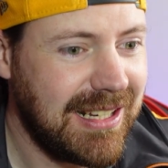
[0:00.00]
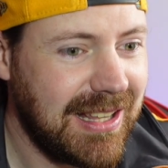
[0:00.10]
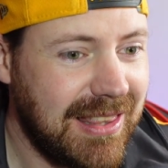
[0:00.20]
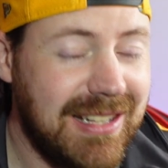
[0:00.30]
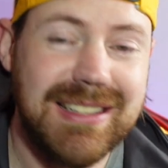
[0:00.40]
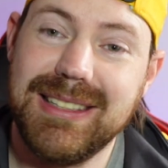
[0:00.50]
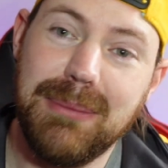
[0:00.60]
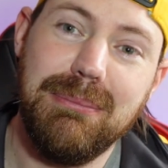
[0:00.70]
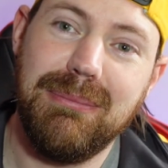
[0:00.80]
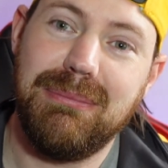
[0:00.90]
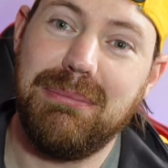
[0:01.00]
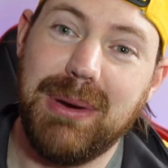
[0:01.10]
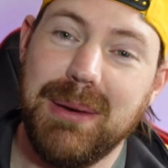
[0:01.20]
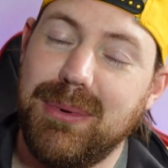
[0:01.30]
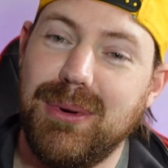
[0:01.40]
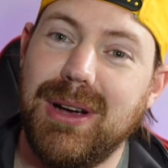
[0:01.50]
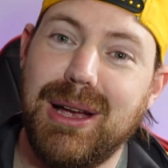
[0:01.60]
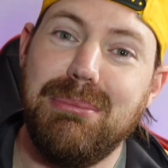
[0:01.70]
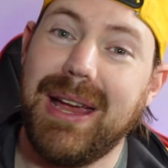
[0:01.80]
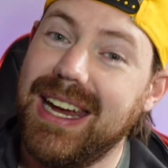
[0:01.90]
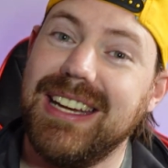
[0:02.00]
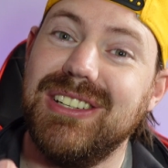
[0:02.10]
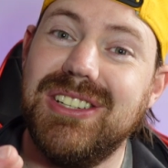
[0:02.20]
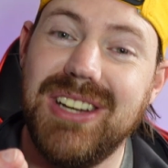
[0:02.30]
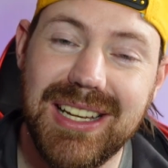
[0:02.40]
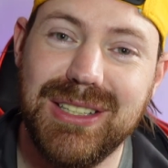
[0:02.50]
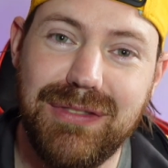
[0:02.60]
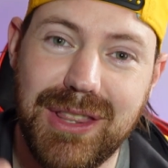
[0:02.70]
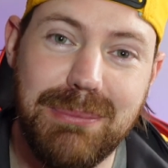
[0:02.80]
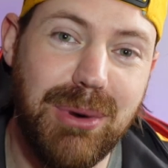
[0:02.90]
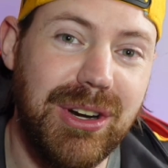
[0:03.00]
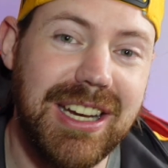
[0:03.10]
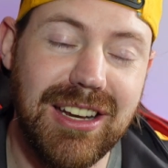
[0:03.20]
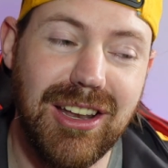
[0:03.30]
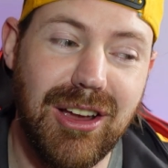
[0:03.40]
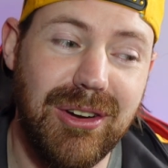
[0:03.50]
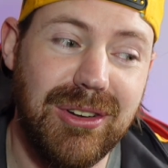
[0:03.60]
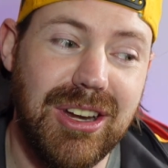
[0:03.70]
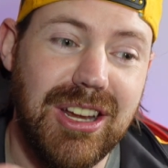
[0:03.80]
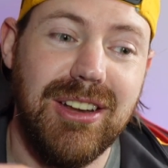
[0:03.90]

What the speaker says: than some people are paying just for the body alone,